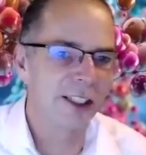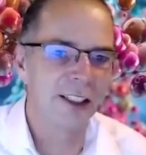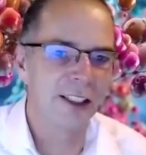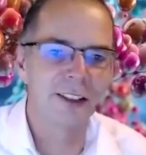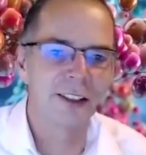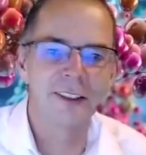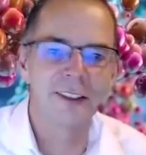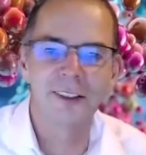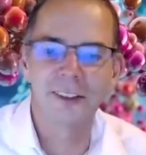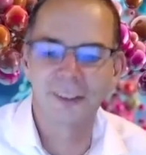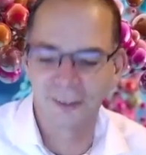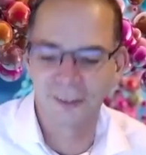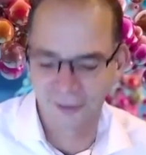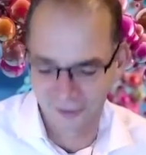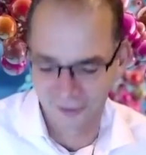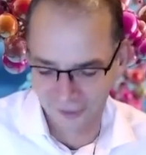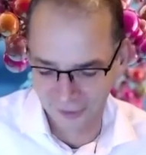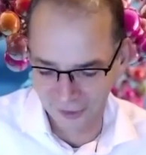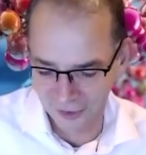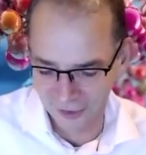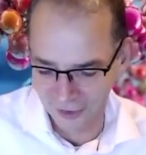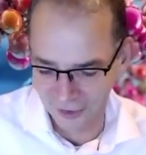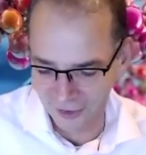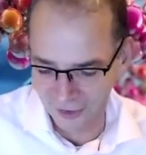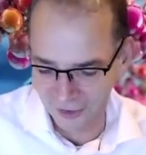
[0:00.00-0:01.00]
that
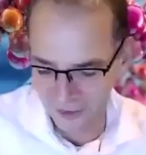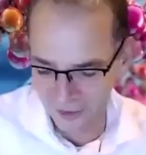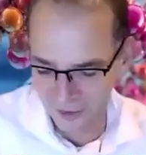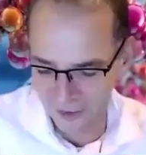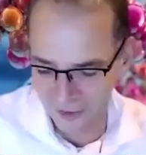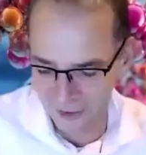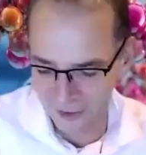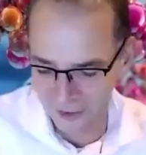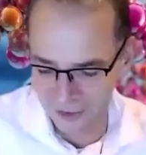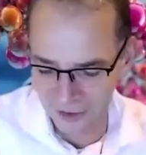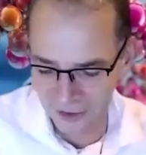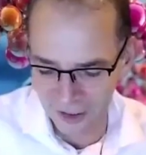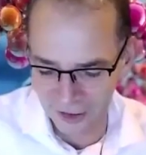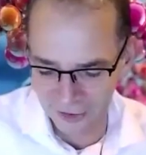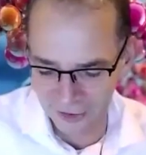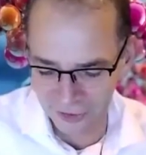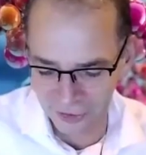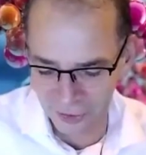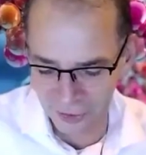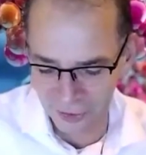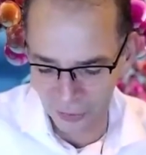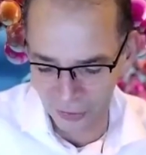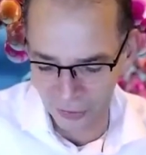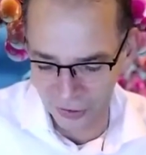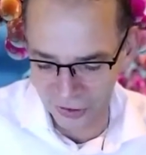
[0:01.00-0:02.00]
I hadn't
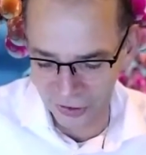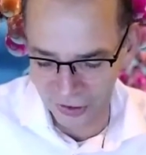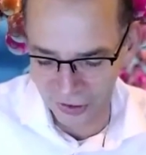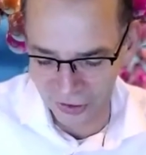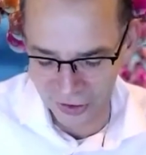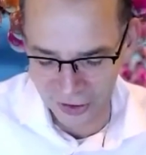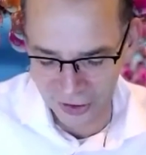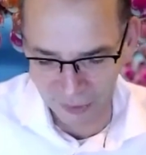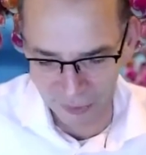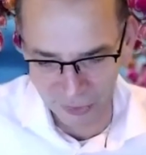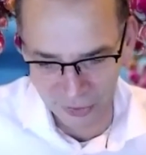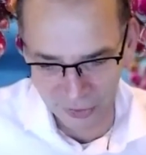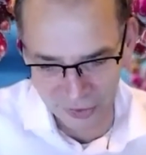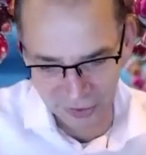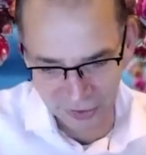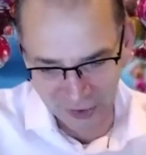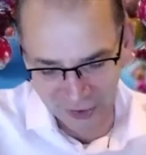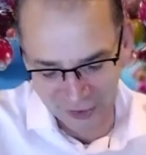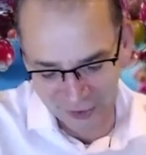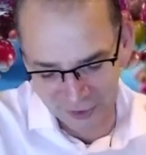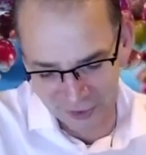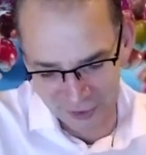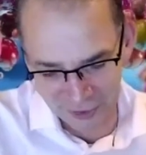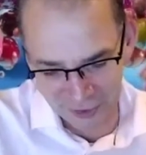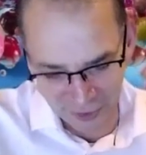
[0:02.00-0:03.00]
noticed that she was
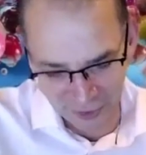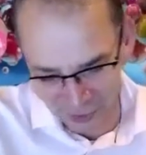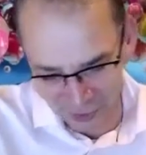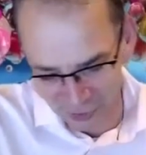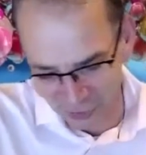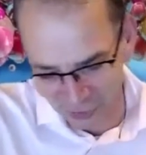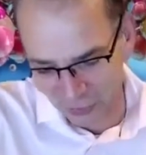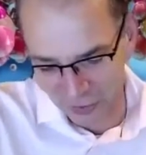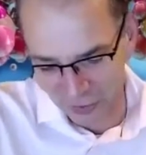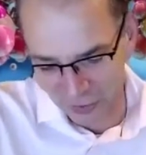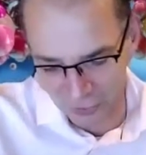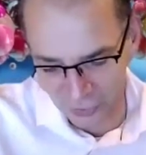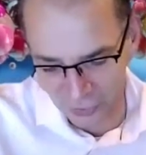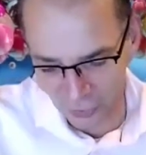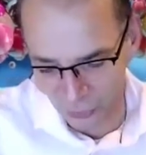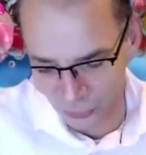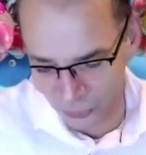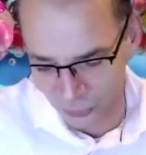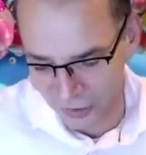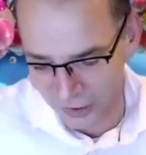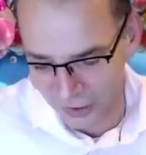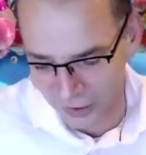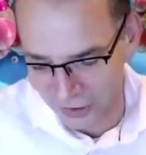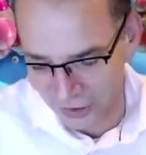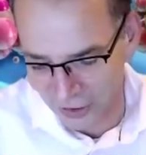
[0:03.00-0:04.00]
her long
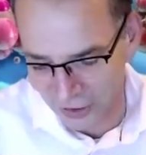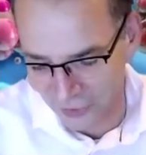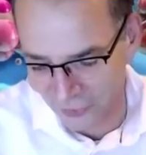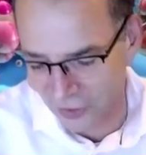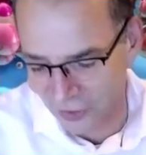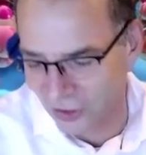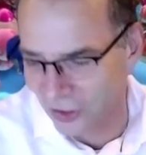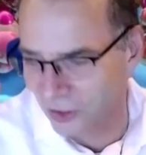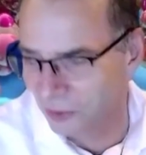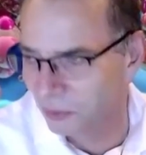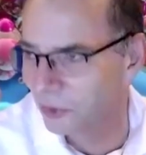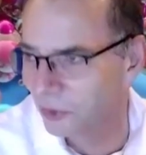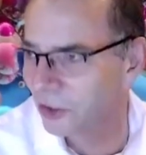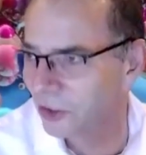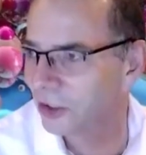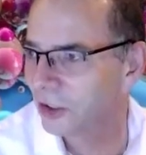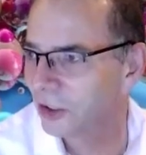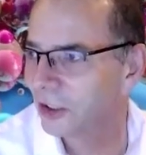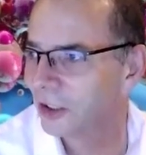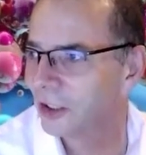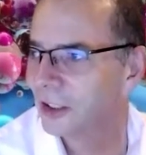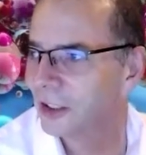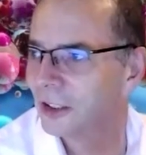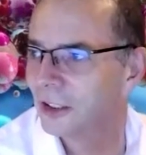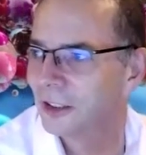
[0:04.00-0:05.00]
distance vision wasn't
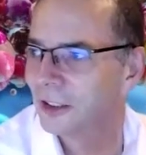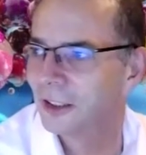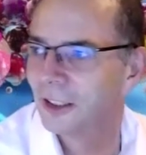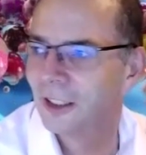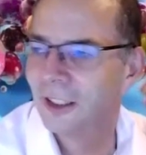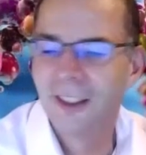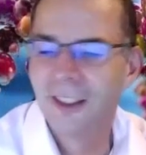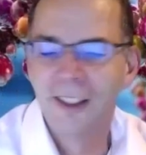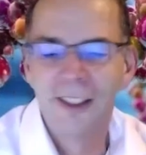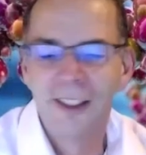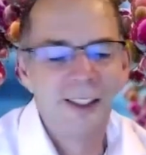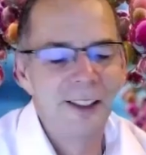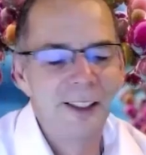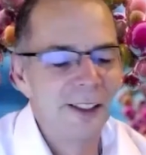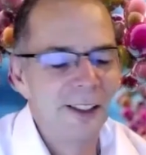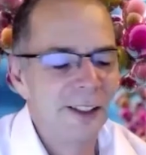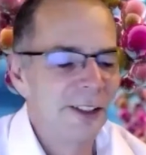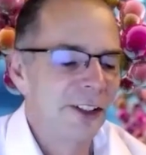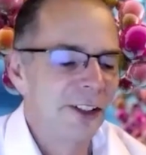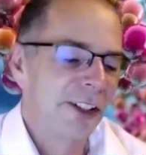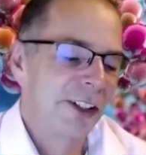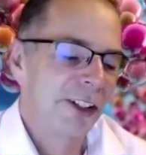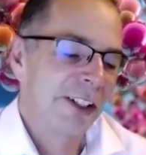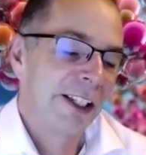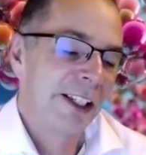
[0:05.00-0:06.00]
good.
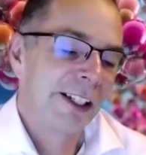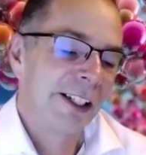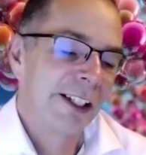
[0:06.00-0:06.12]
So